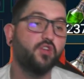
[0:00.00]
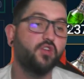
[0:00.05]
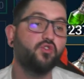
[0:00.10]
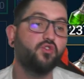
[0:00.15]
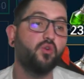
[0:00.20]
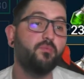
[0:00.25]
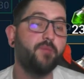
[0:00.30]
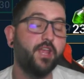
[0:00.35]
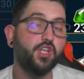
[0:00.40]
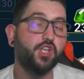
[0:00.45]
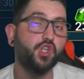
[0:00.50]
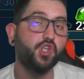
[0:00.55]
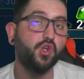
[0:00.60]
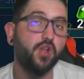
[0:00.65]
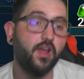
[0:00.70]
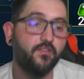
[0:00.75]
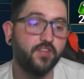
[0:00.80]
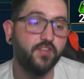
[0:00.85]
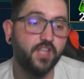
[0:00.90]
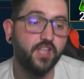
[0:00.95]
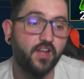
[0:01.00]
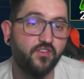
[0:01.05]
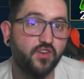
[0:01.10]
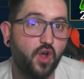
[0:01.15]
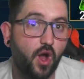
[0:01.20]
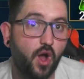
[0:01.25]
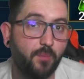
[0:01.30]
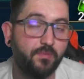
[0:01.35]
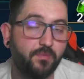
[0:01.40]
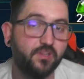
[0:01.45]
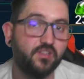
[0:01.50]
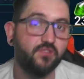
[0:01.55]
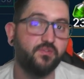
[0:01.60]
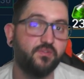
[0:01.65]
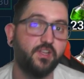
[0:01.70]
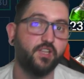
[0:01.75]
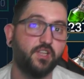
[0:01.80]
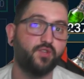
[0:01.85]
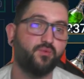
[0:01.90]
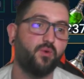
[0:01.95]
So make sure you have enough copies of
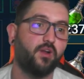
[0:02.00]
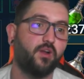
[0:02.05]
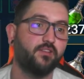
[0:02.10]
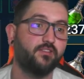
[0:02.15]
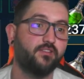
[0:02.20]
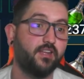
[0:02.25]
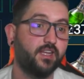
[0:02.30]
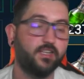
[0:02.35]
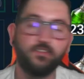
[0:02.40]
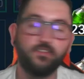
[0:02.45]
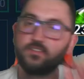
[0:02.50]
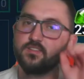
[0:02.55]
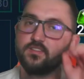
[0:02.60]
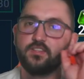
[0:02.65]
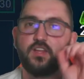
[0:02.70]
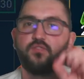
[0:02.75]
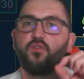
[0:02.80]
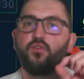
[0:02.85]
this one. It's the